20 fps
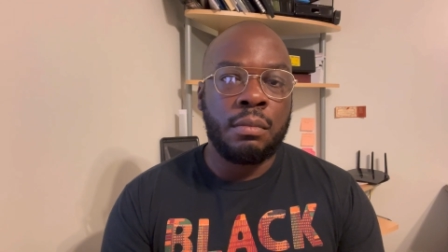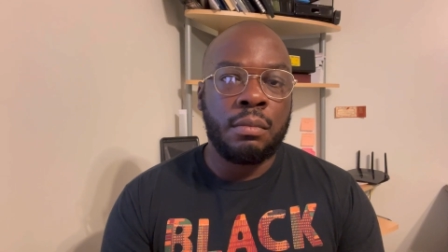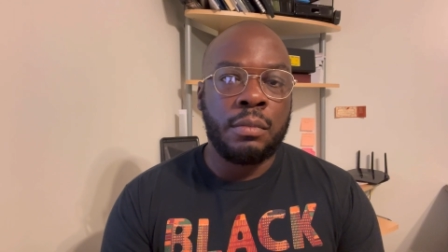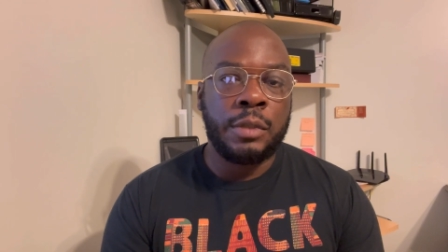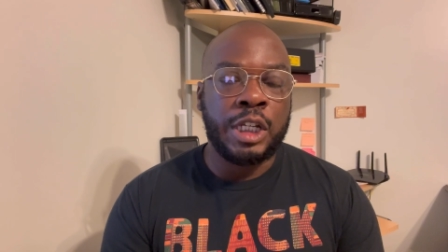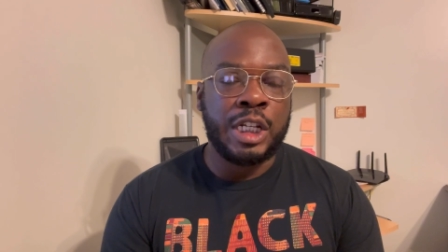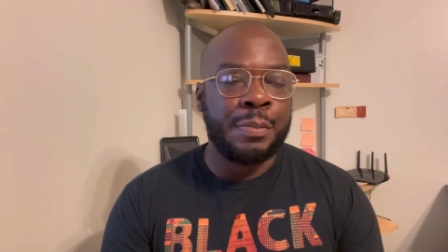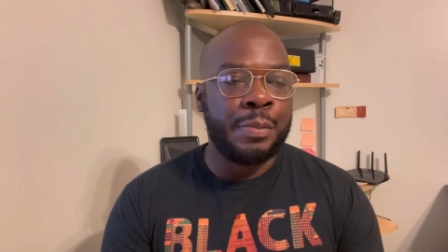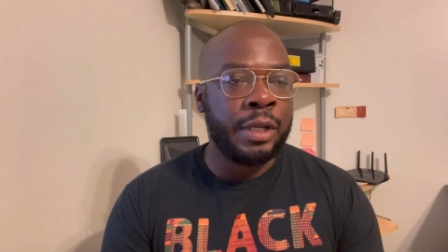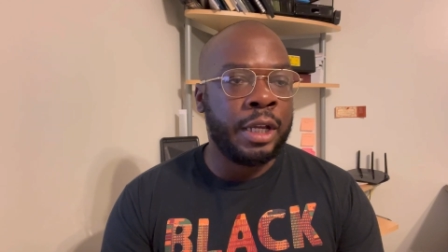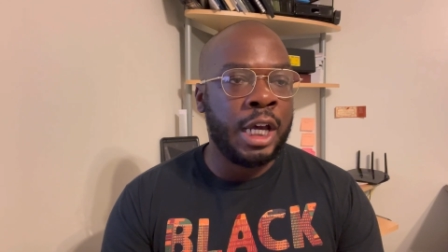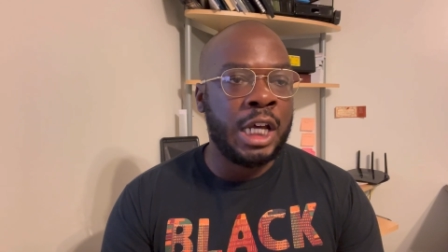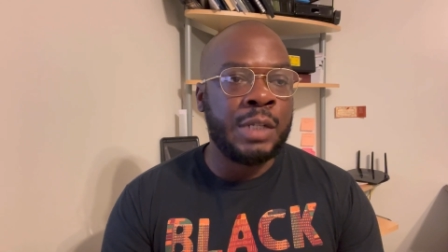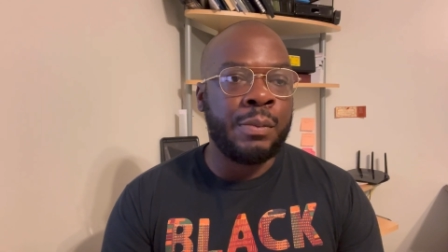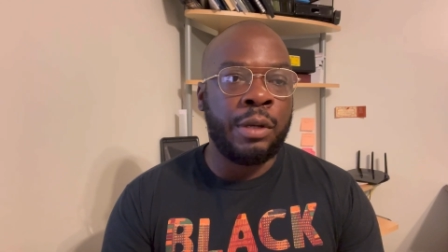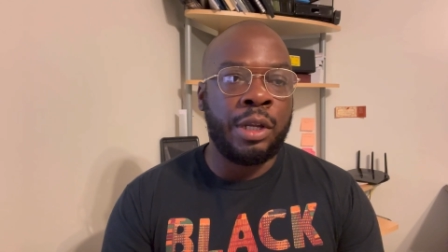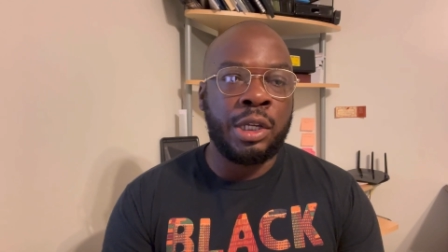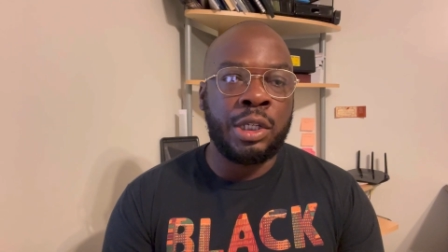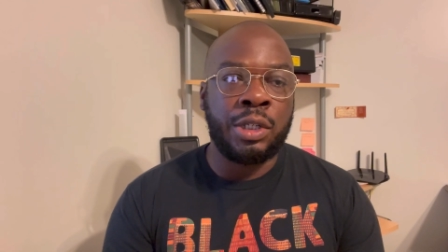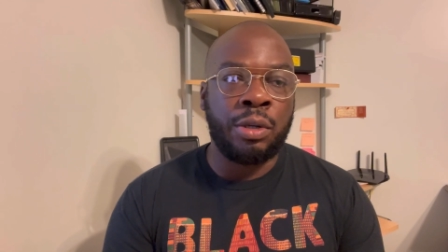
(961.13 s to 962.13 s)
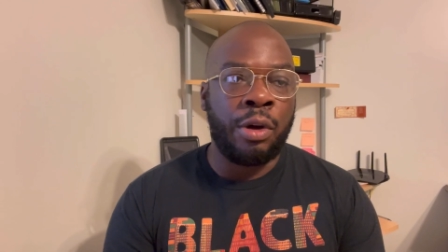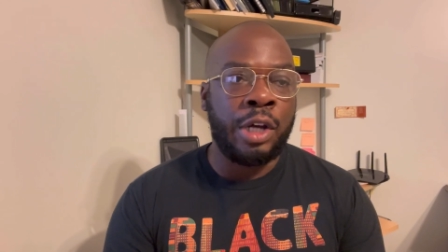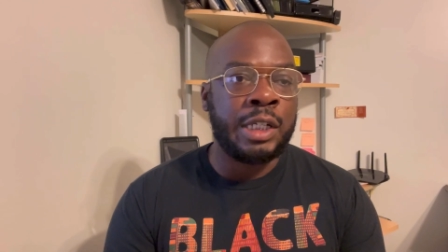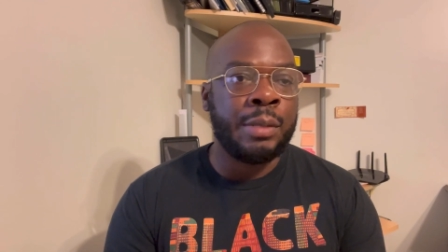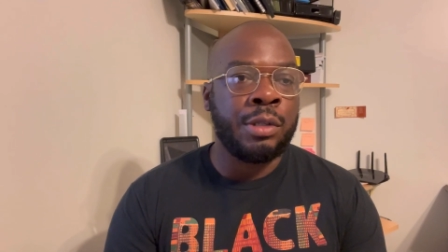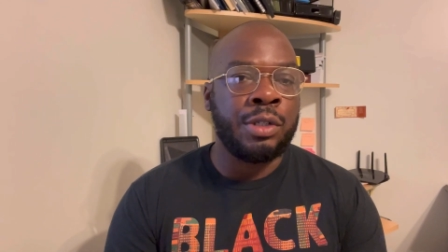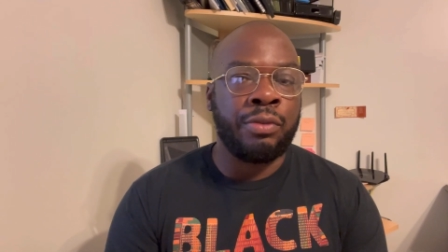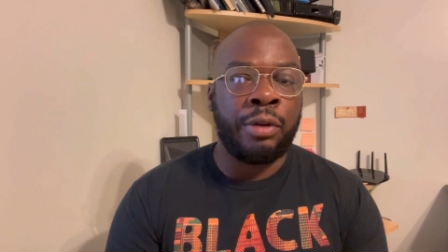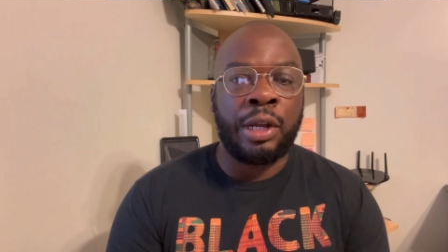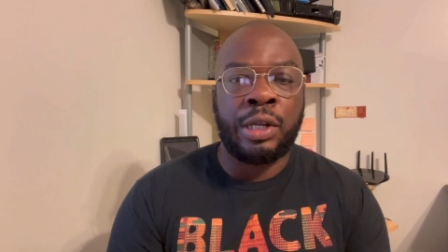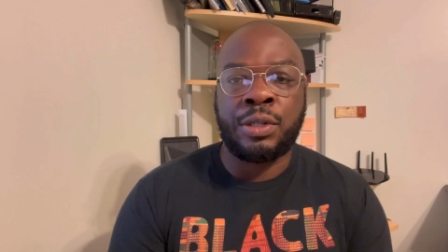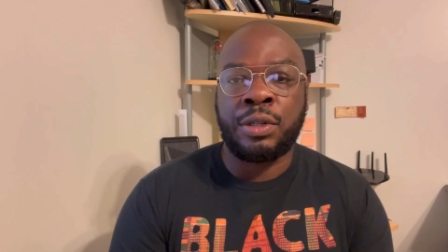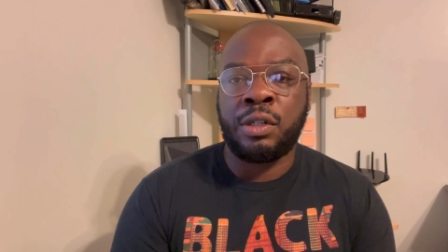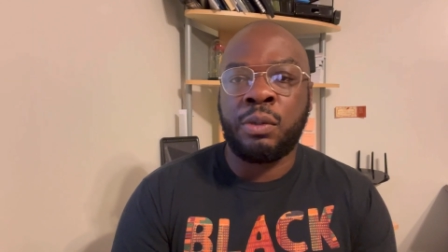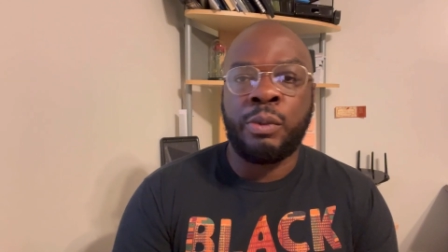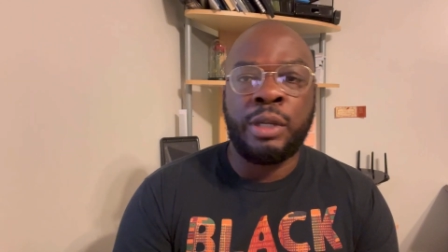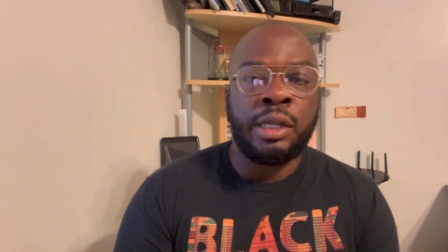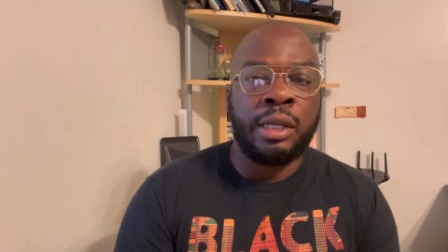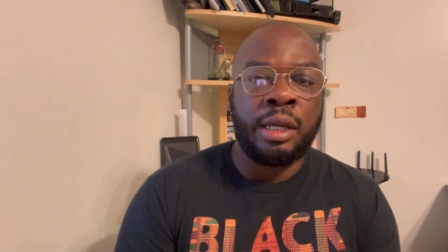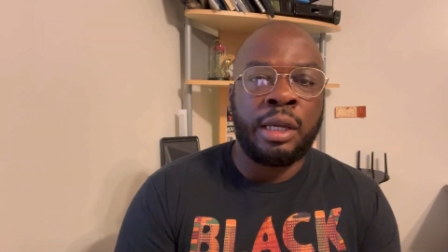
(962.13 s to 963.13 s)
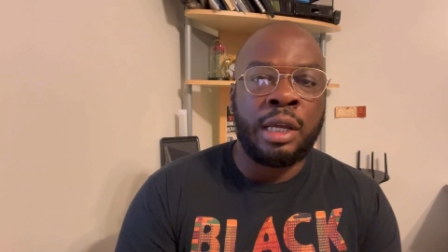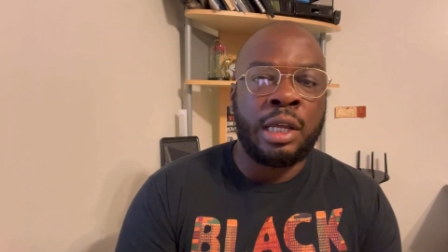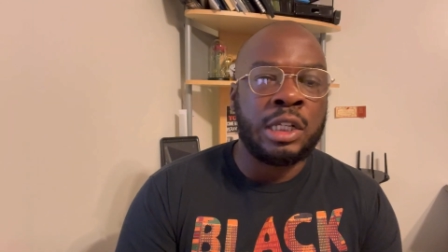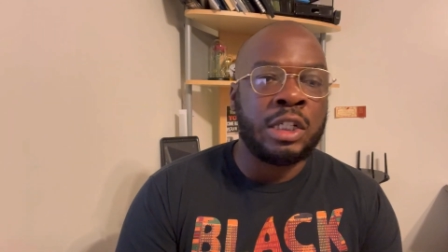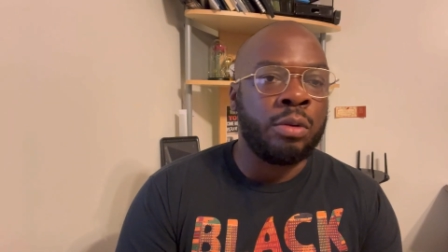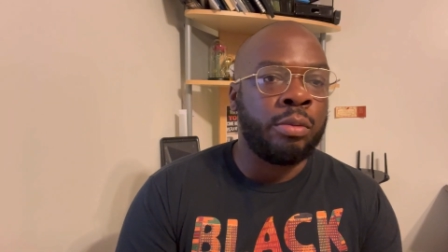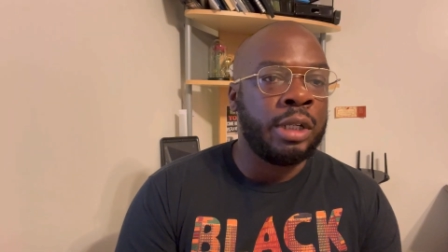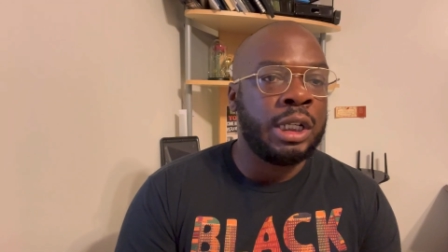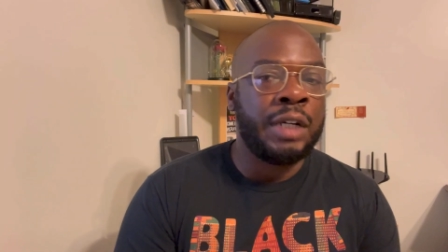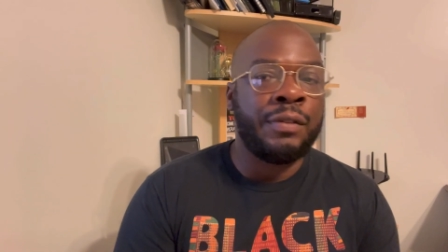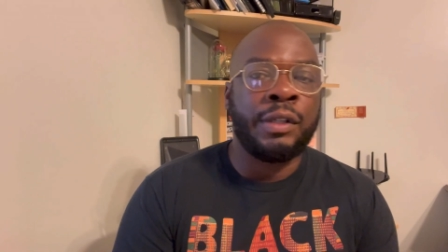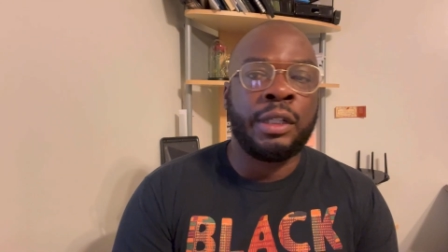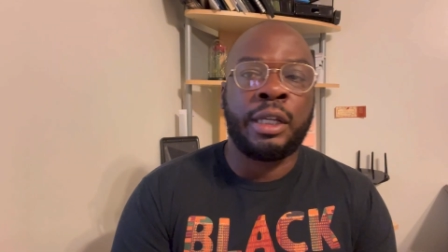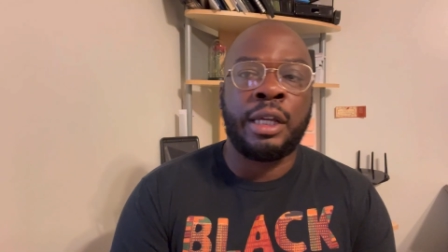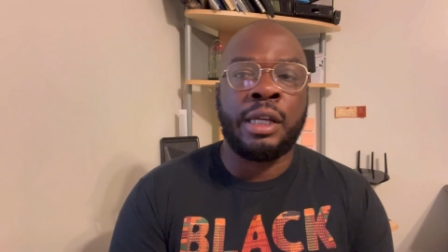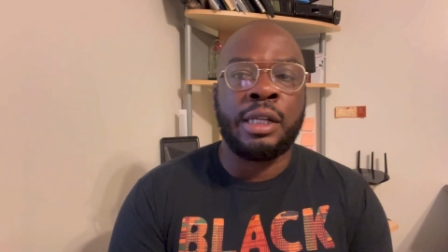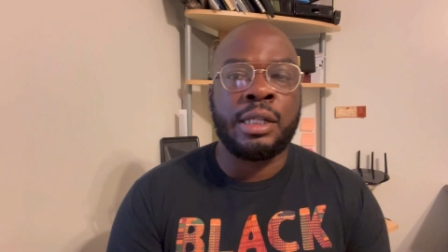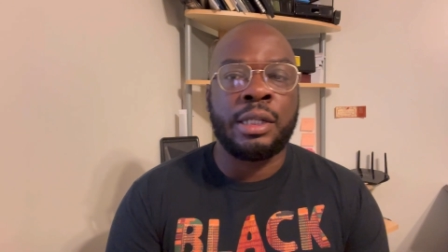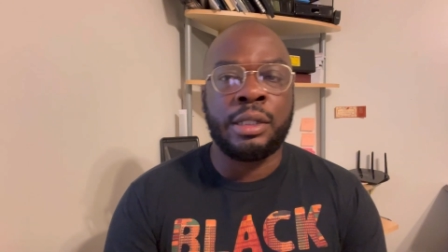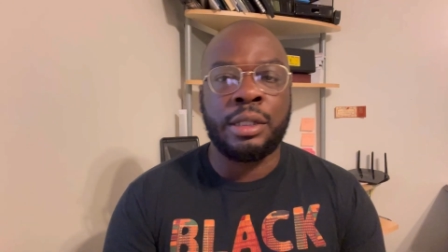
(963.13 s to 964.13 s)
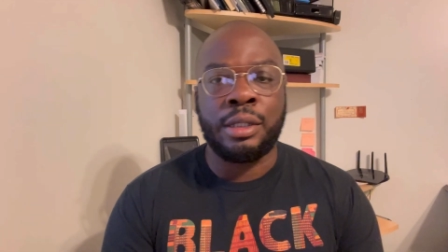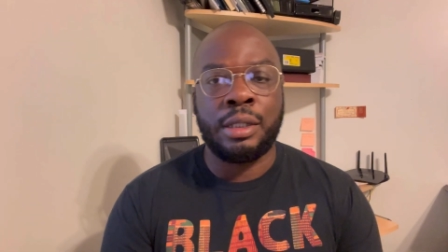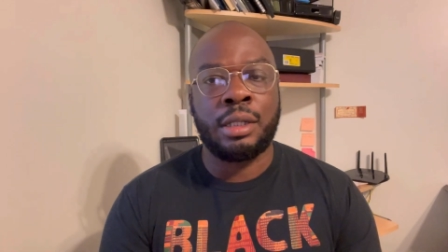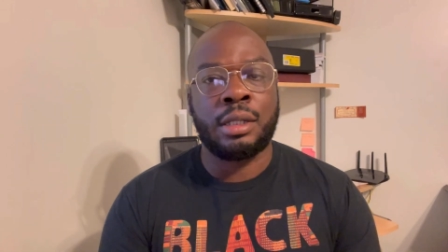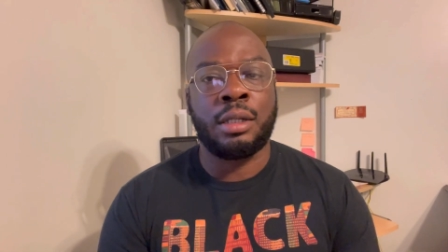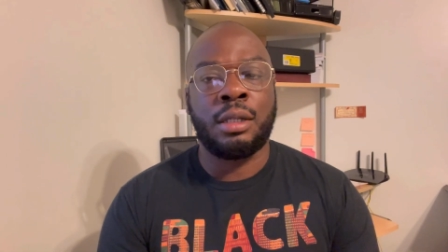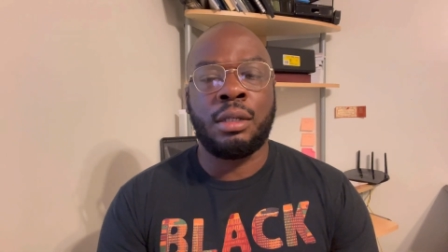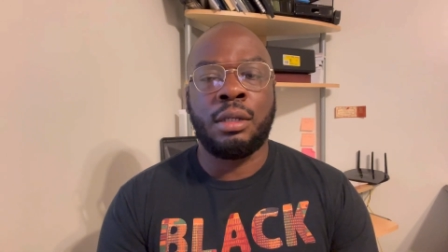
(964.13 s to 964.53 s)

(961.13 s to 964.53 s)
Just because we enjoy some drinks on the weekends or whatever the case is,